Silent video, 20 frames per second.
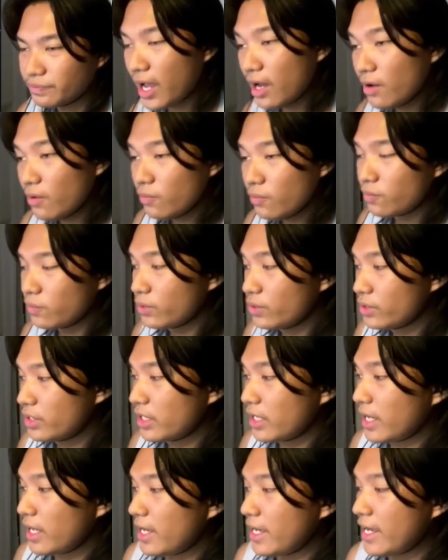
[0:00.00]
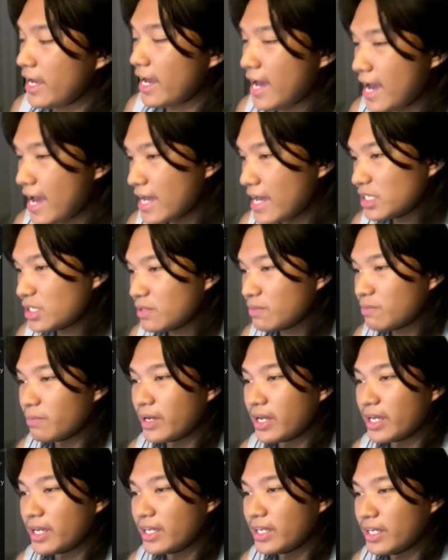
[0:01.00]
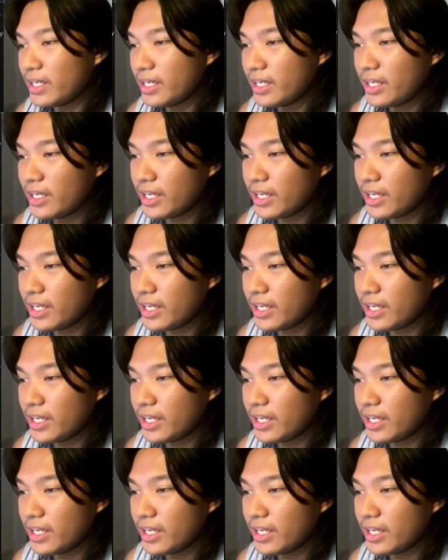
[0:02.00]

How would I ask my